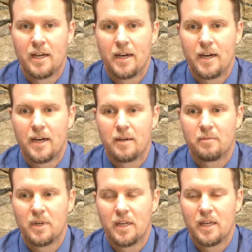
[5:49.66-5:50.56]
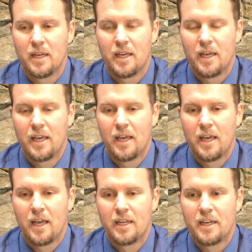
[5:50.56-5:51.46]

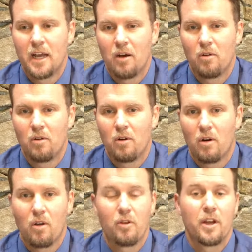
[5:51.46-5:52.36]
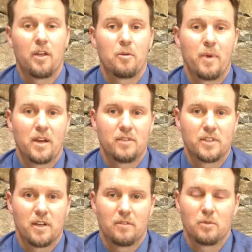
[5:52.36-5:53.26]
Now, are there any other
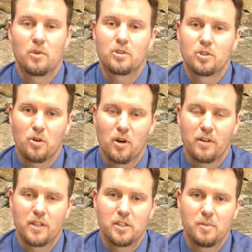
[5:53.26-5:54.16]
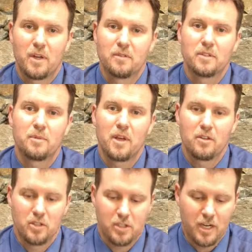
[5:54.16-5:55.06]
benefits of it? Well, there sure are, and this has been some of the
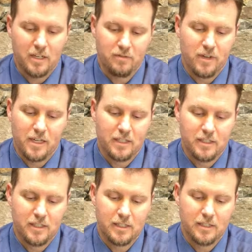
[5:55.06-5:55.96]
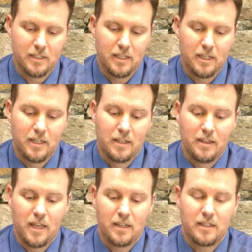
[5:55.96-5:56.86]
other exciting findings, is
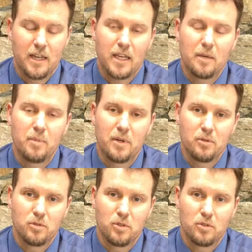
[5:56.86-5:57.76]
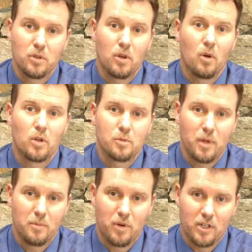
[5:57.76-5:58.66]
that taking beetroot juice lowers
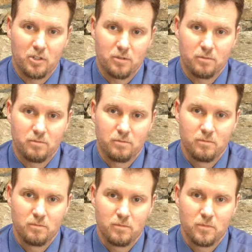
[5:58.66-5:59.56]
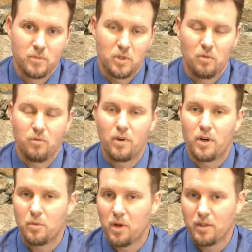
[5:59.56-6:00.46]
blood pressure. So
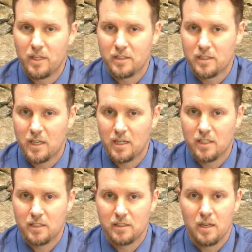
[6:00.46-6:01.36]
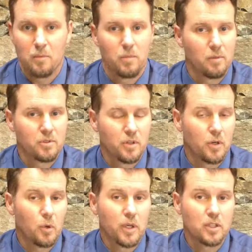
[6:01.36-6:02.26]
very well done studies published in
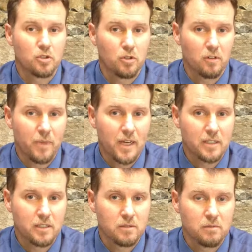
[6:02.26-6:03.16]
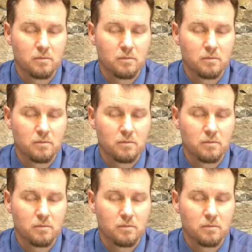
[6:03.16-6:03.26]
the New England Journal of Medicine,